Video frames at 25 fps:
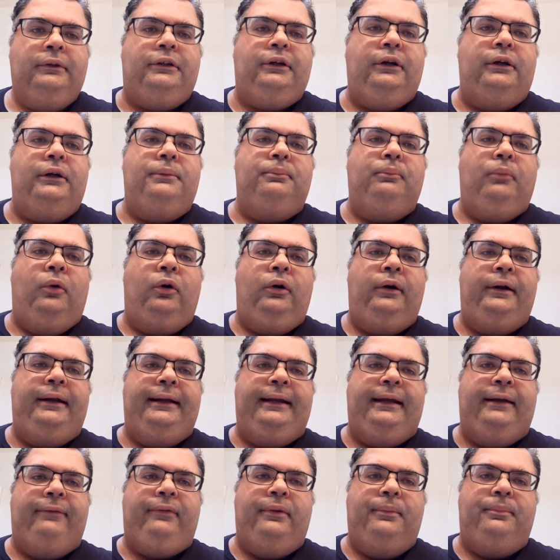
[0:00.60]
Good
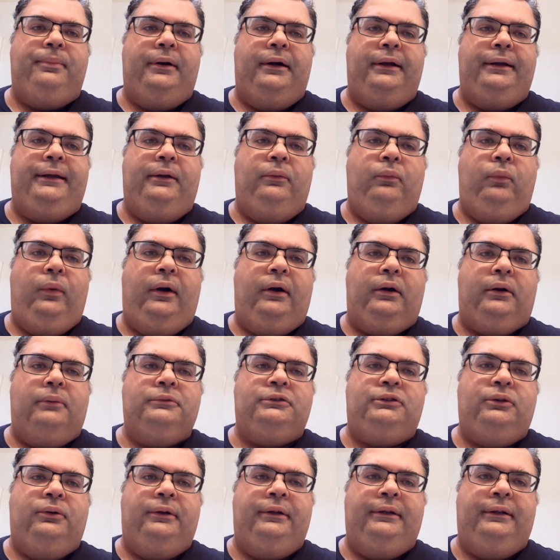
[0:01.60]
morning, everybody, and welcome
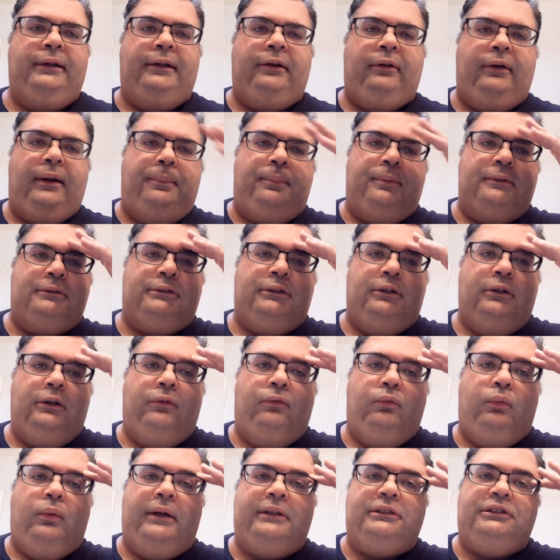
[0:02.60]
to another episode
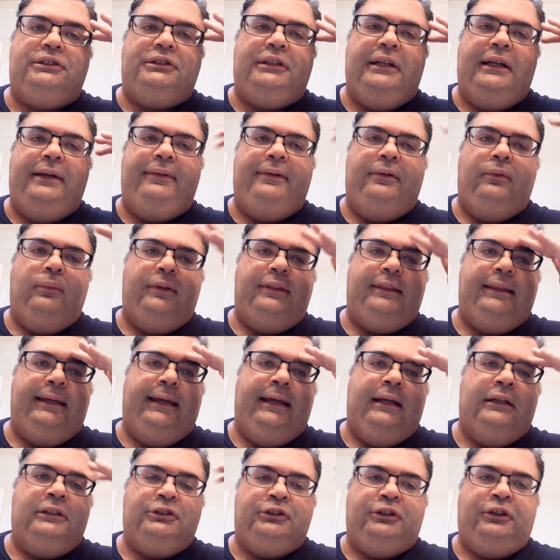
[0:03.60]
of Wet Shaving with
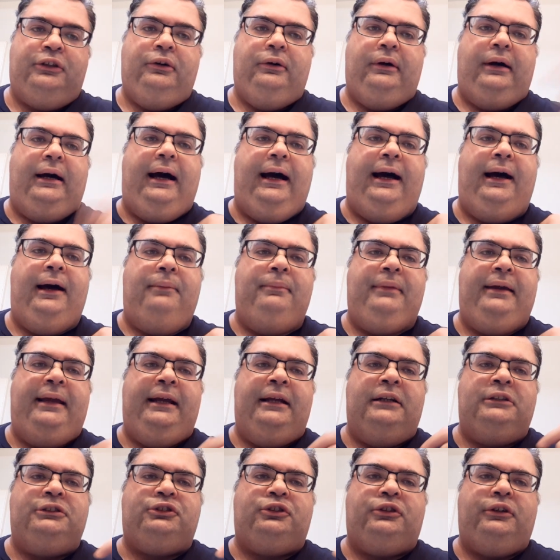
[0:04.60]
Angelo. I'm
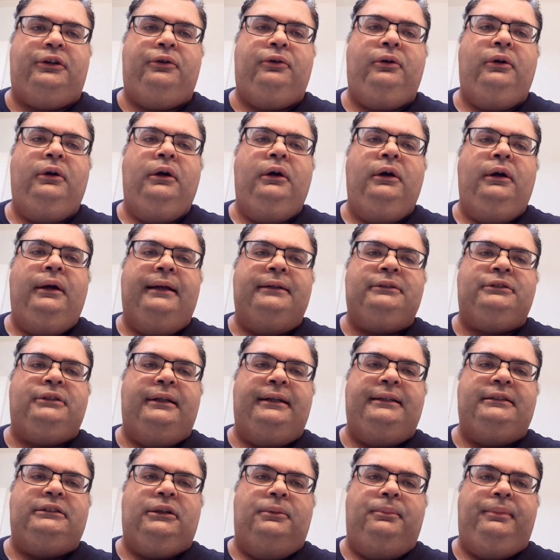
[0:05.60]
Angelo, and
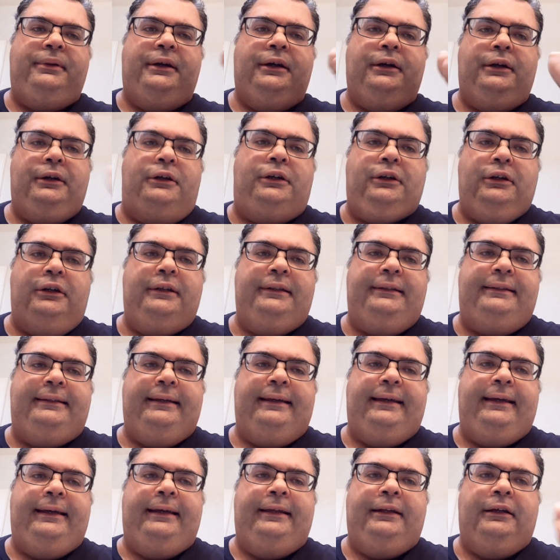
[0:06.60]
today's going to be a good
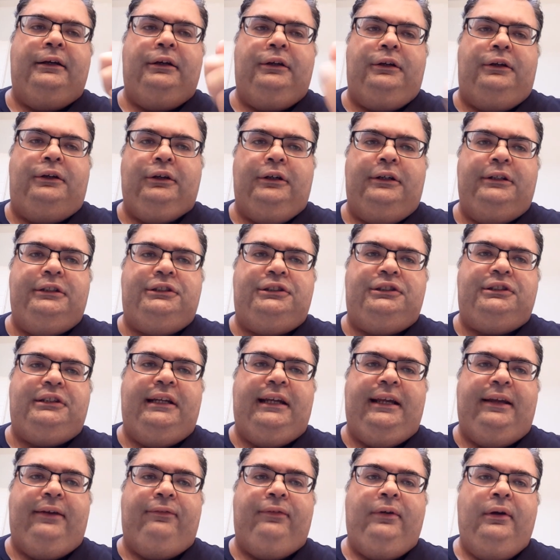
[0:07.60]
day and a good
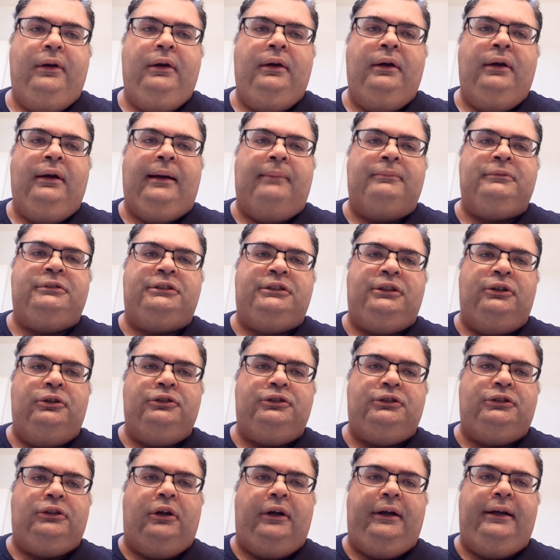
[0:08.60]
shave. I'm so
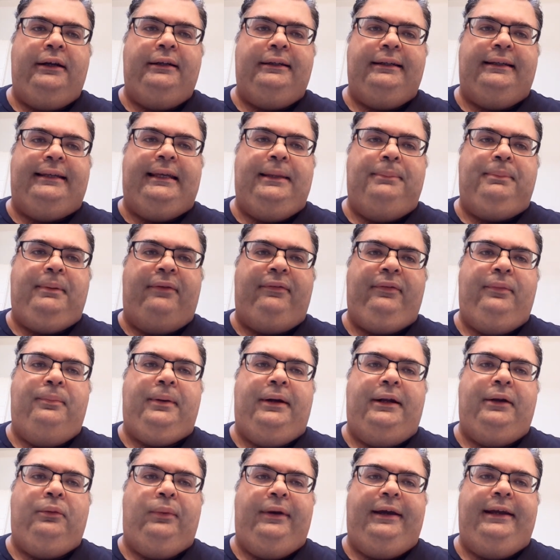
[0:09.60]
sorry to keep
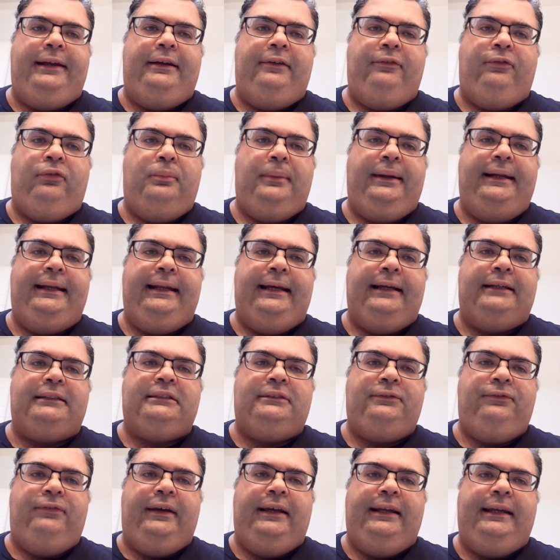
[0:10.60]
everybody waiting for my
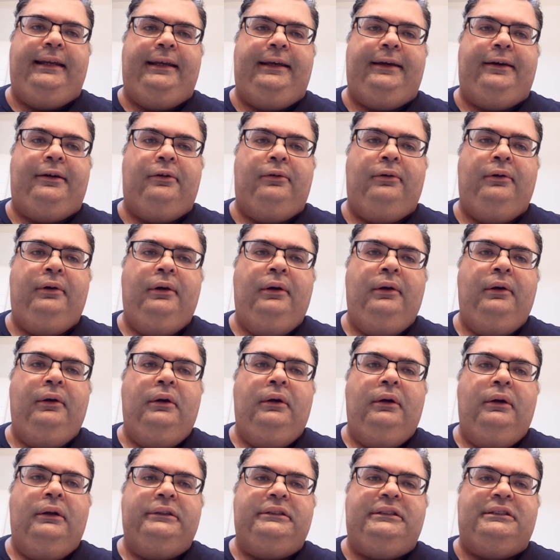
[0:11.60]
next video.
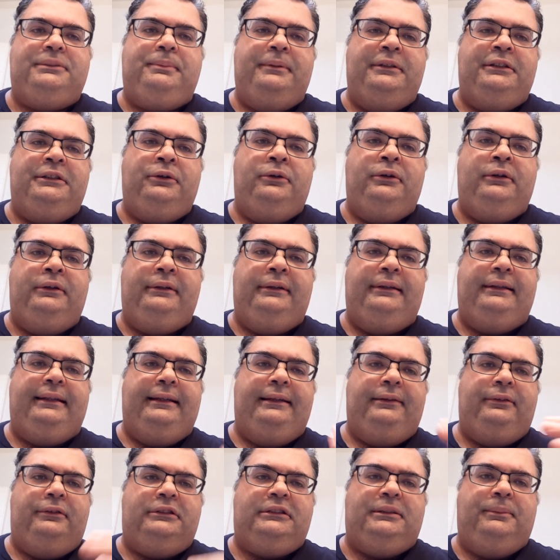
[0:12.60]
Just been
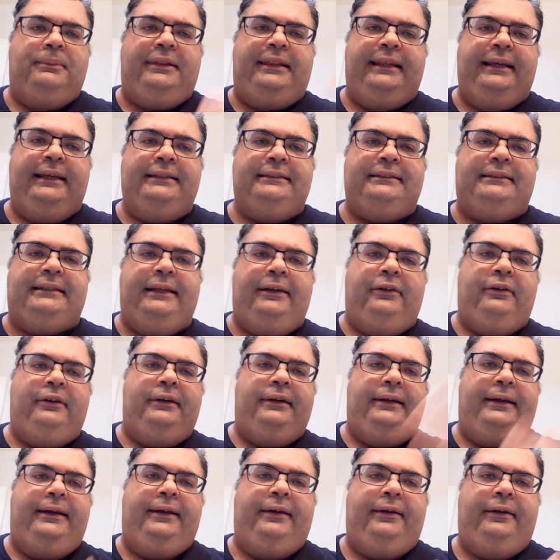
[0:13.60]
doing some things here
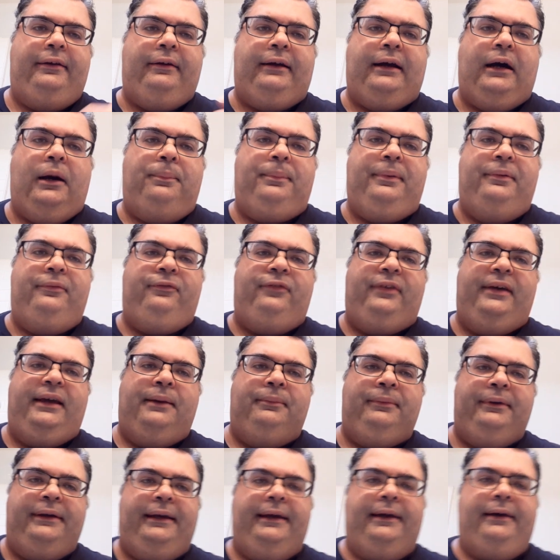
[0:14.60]
and there, helping
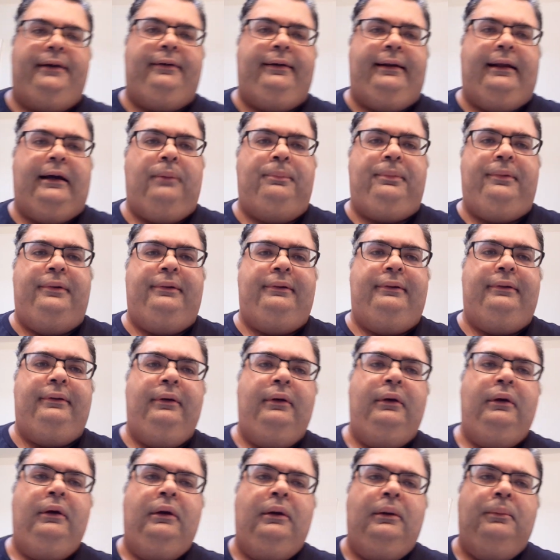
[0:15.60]
family out, helping
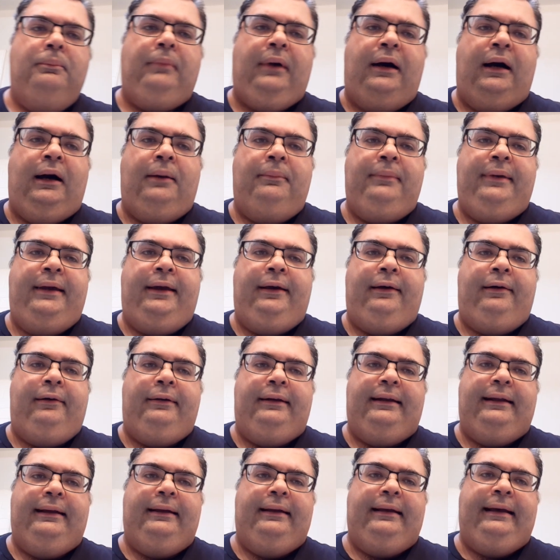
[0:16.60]
mom
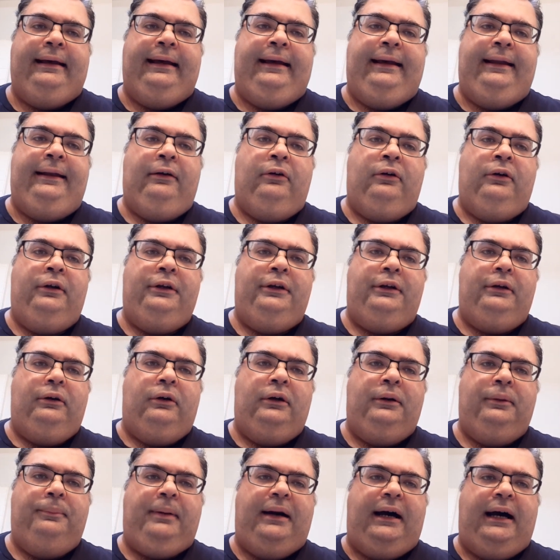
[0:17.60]
out. And on
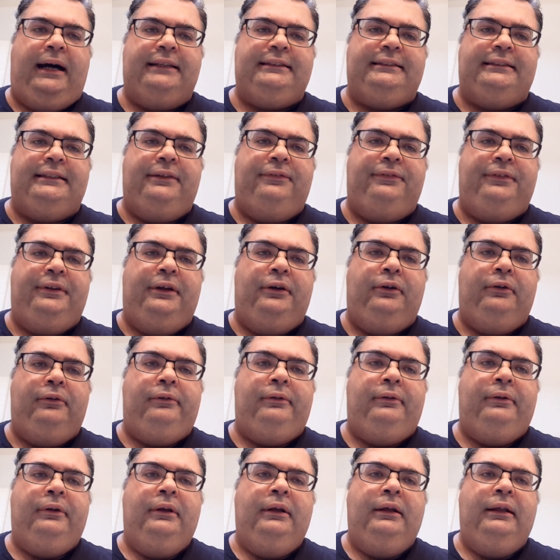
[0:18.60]
a positive
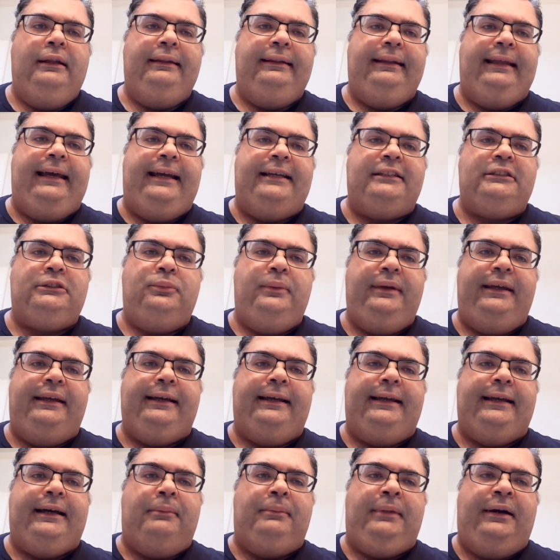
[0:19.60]
note, last week I
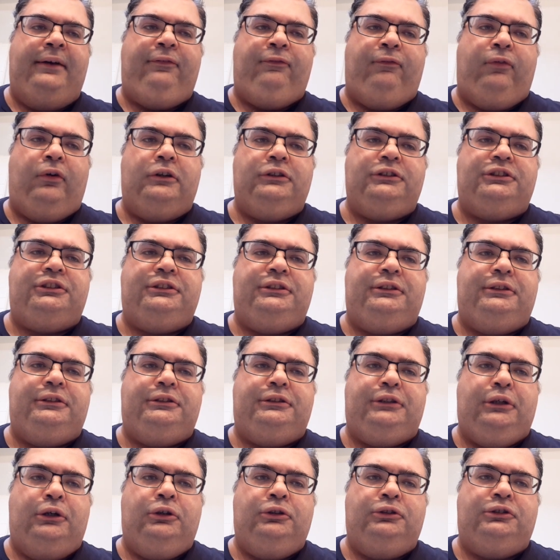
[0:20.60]
got my first
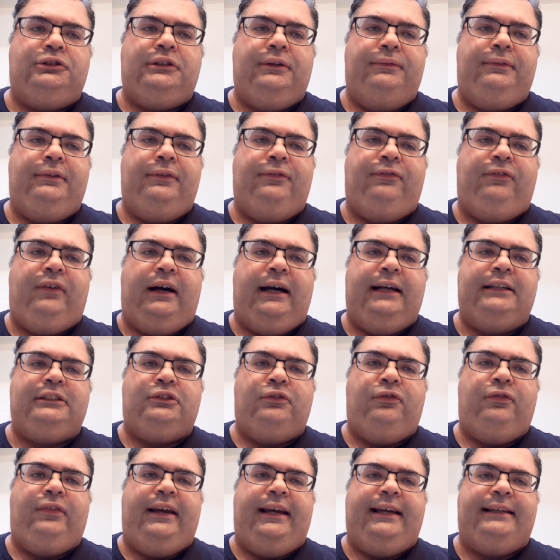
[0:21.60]
dose of the
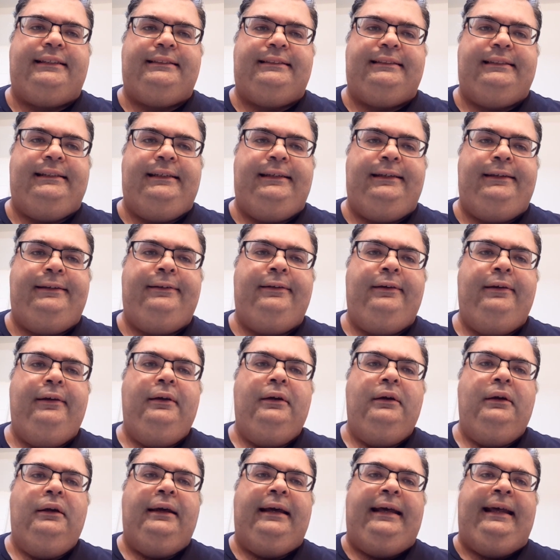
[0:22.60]
Pfizer vaccine,
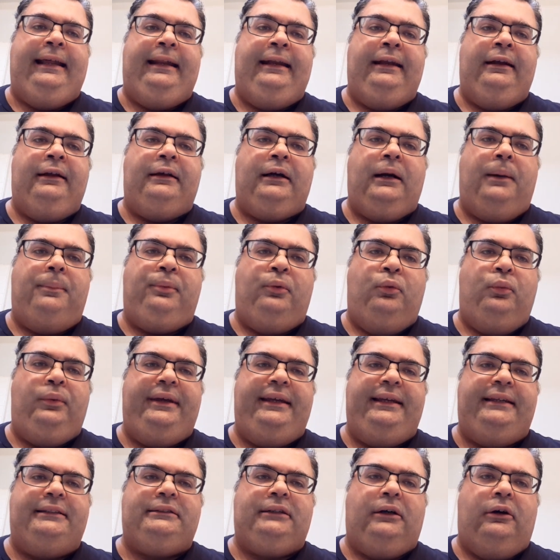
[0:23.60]
and in a couple
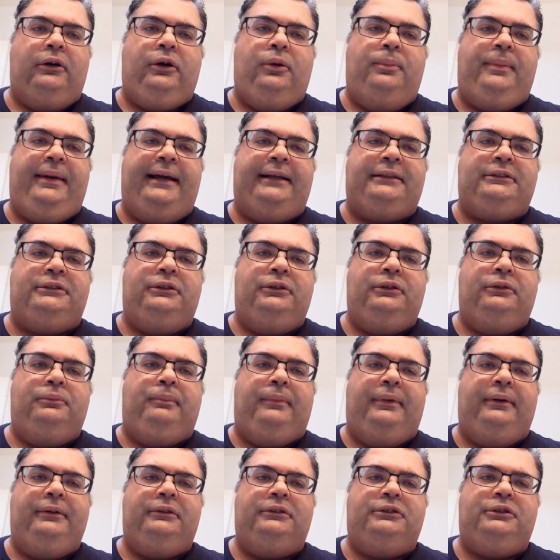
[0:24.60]
weeks I'll go back
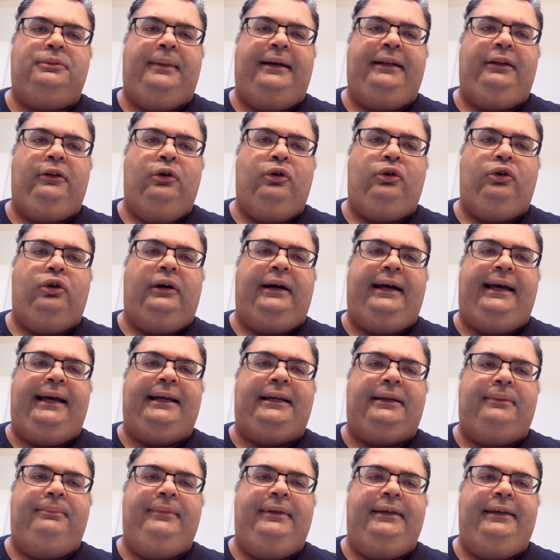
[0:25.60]
to my local
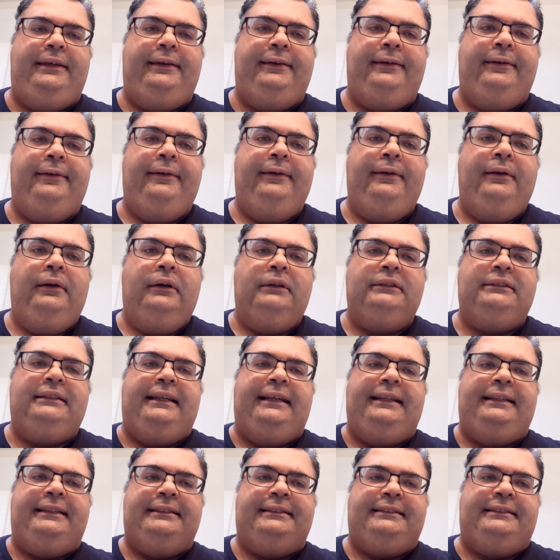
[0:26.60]
Acme to
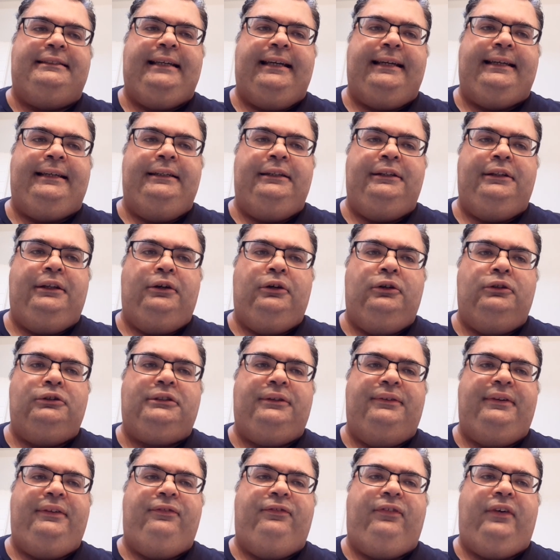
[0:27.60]
get the second dose
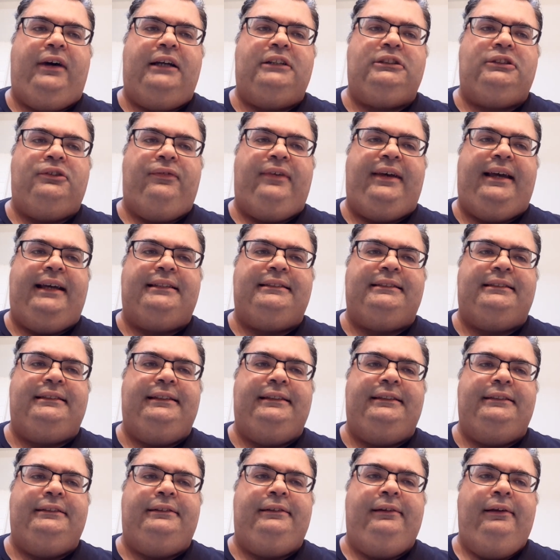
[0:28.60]
of the Pfizer
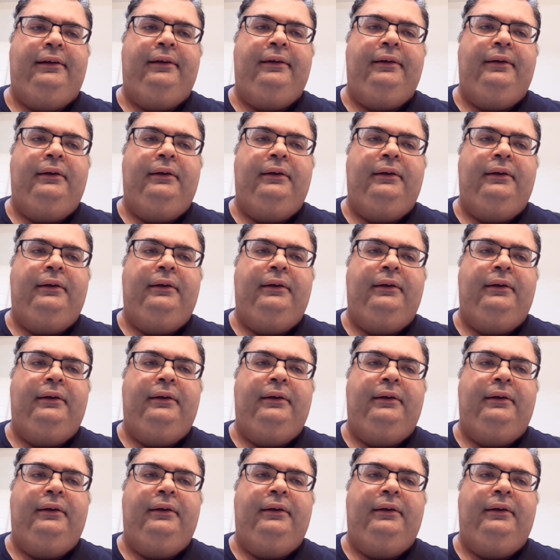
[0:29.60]
vaccine.